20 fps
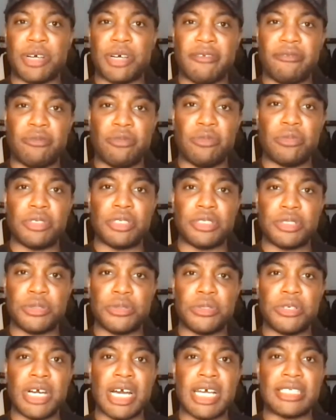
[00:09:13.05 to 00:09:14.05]
but I thought the
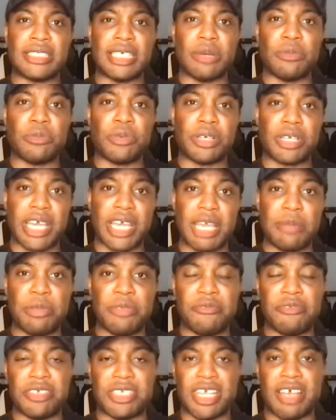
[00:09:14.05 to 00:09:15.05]
2 guys that
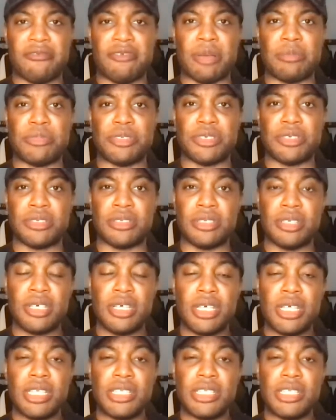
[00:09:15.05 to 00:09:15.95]
came in for Southampton